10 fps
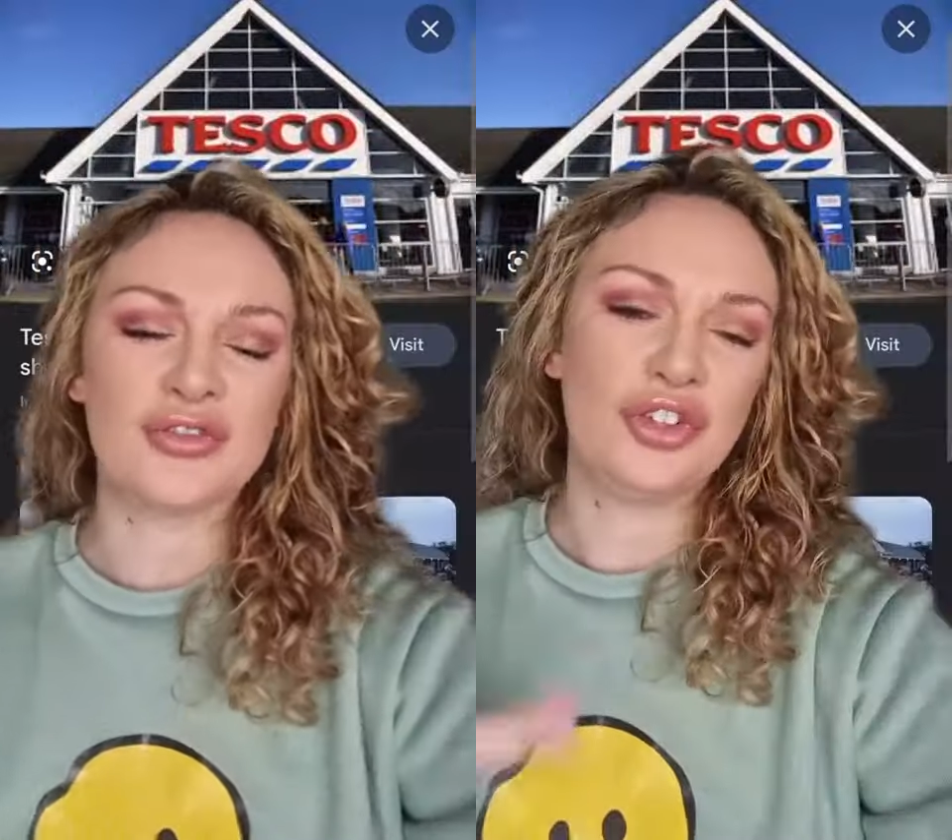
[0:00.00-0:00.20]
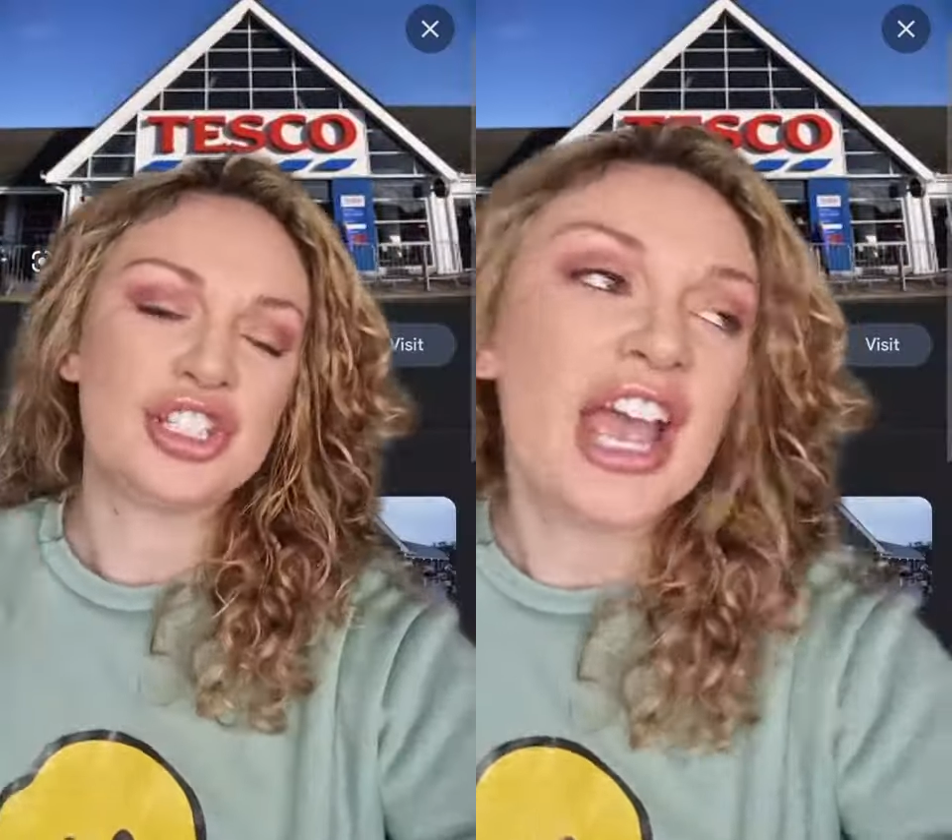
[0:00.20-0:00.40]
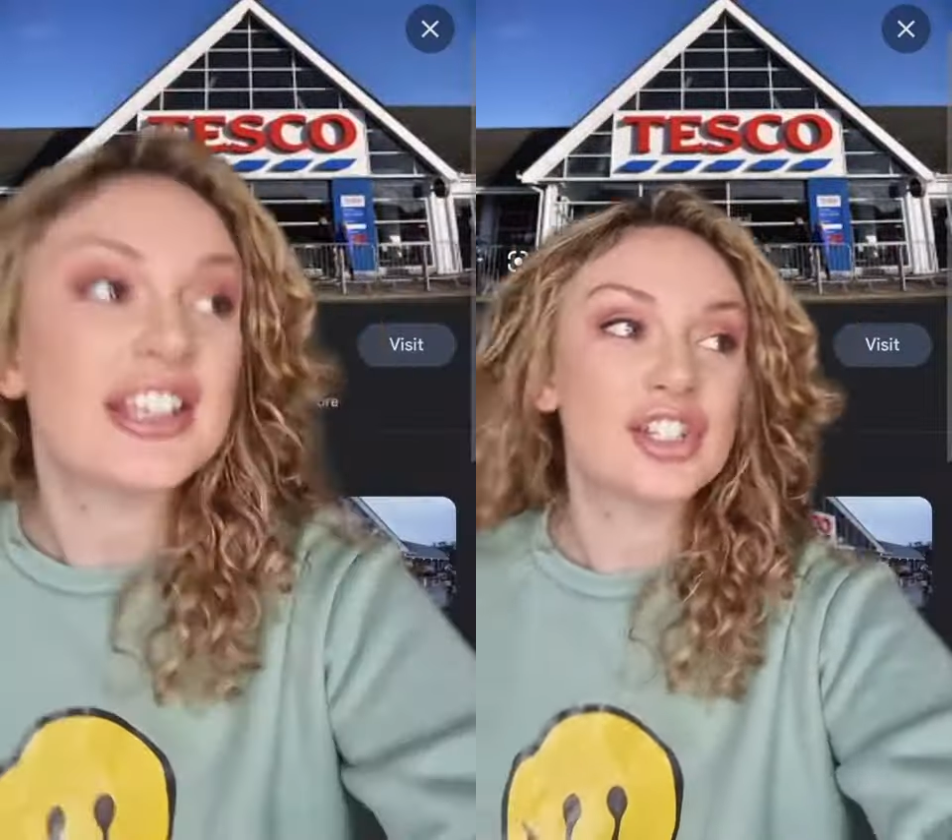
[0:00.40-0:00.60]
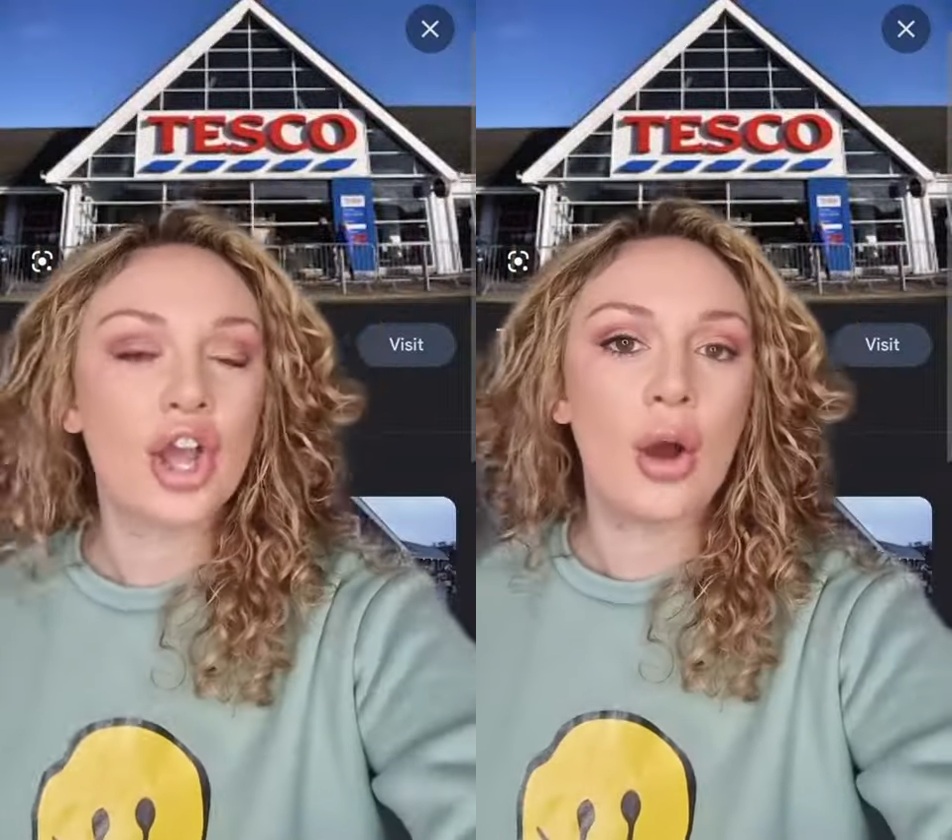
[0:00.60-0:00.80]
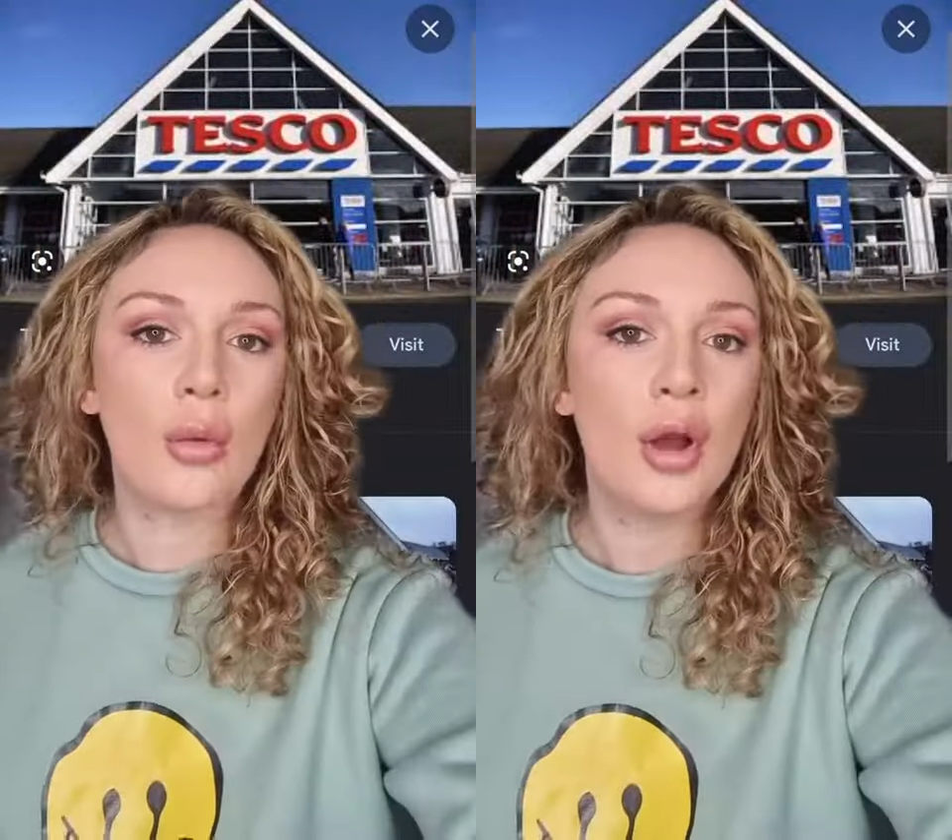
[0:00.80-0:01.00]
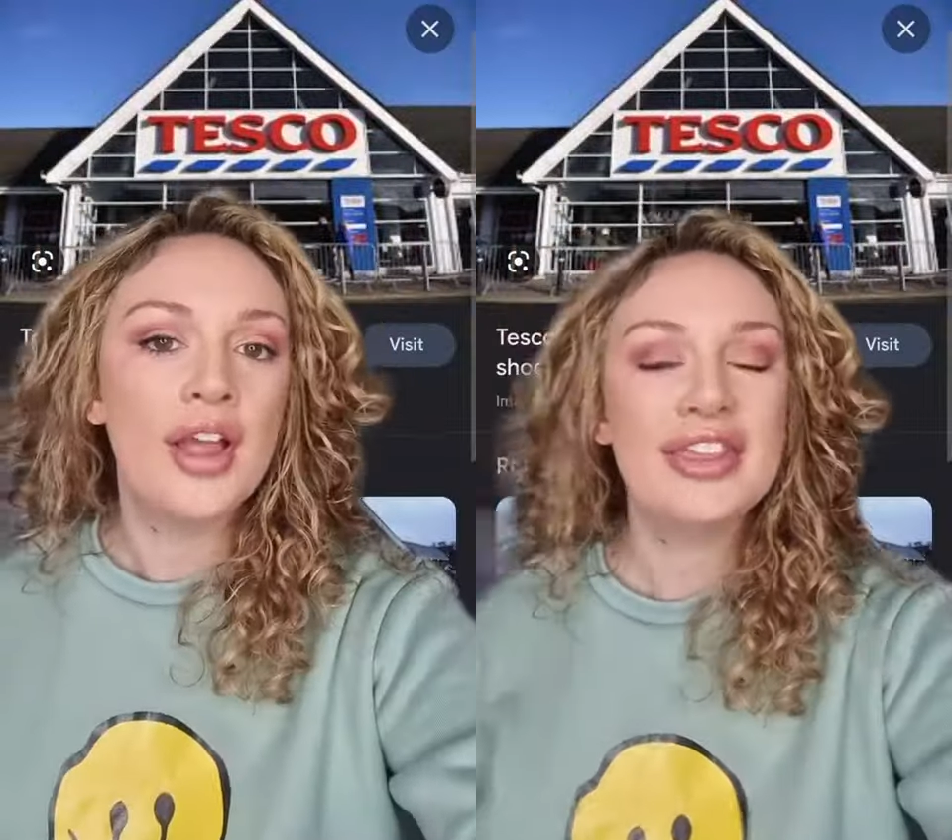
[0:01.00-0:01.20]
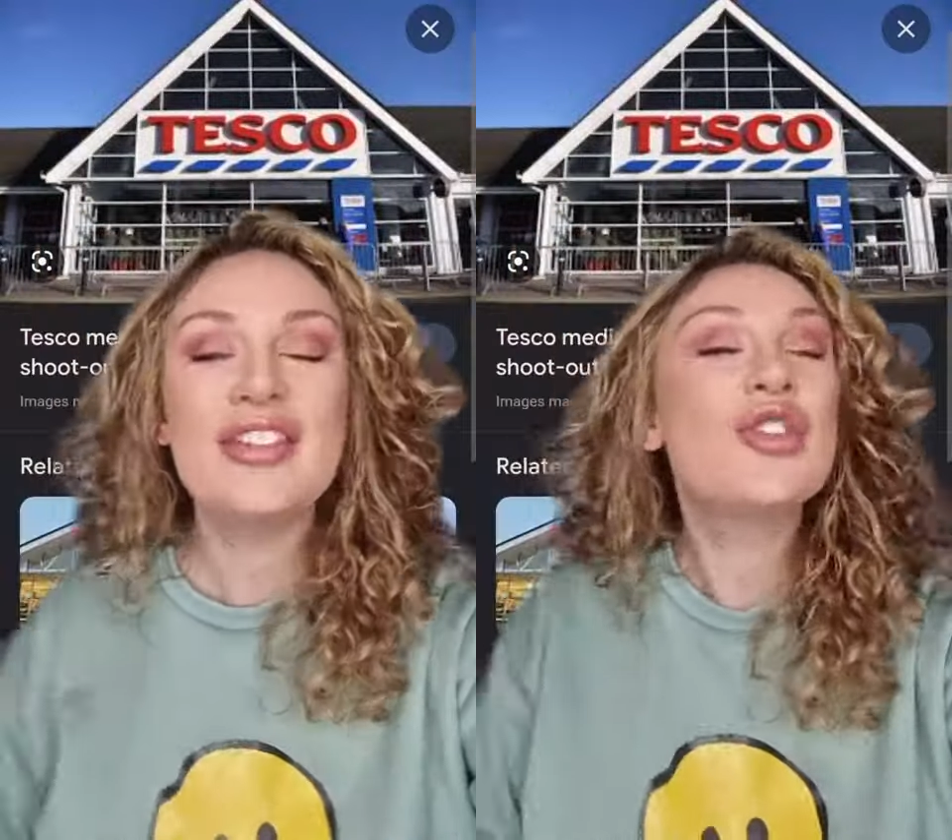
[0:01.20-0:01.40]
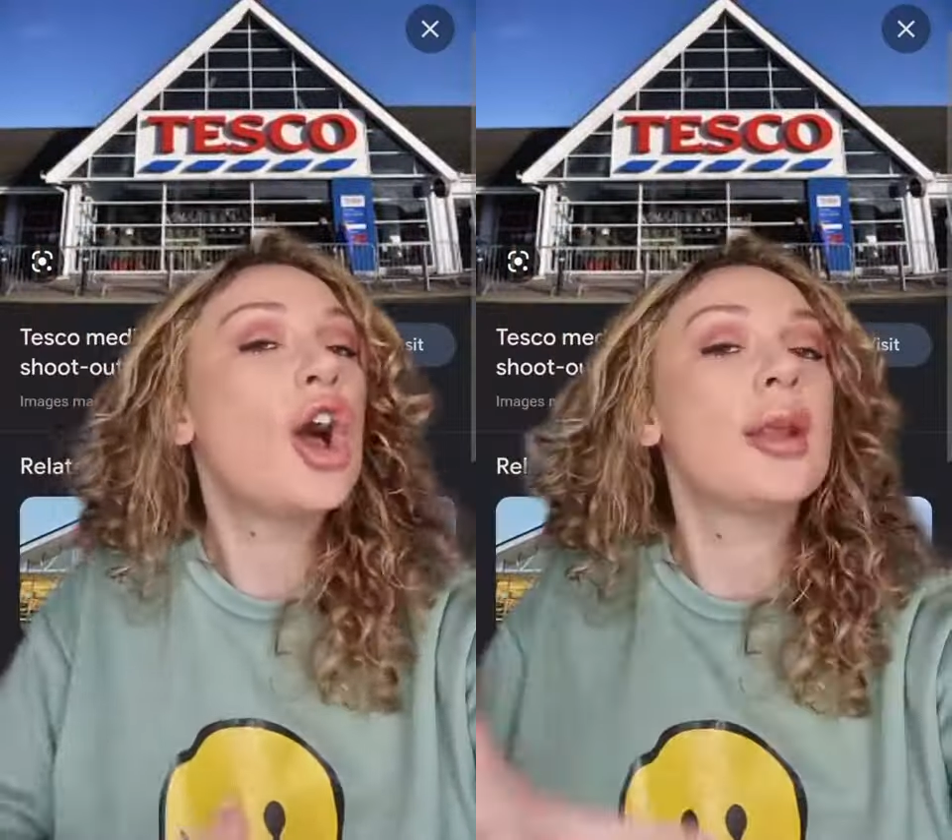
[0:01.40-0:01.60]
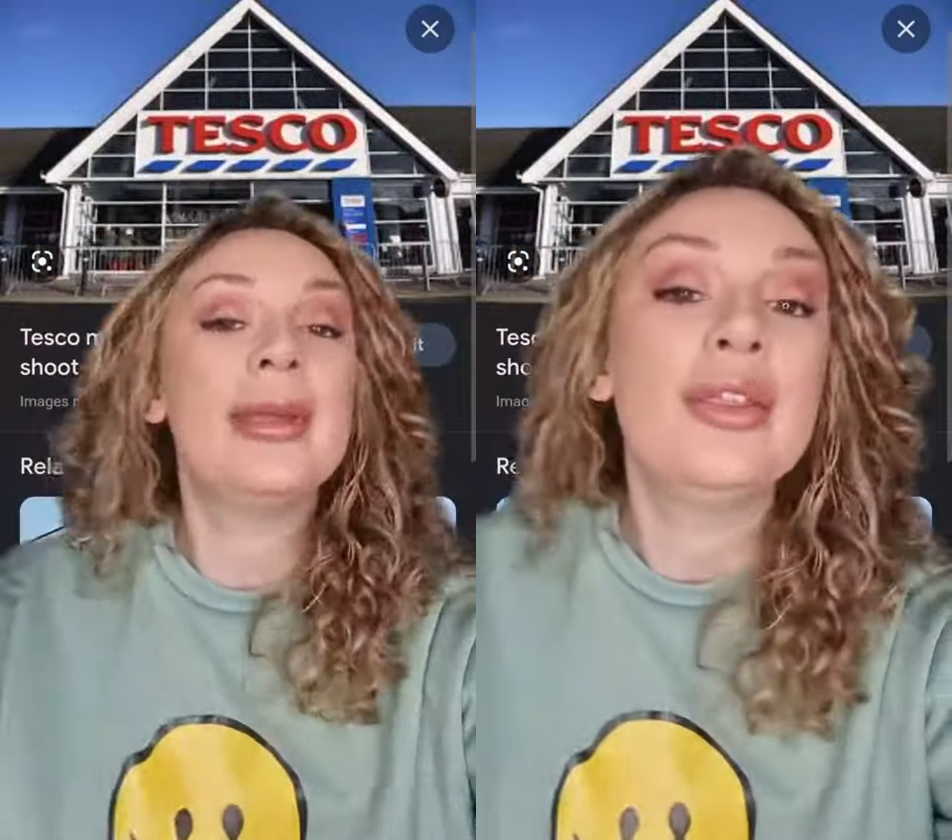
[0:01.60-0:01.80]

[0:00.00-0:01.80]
for Tesco. They've got to be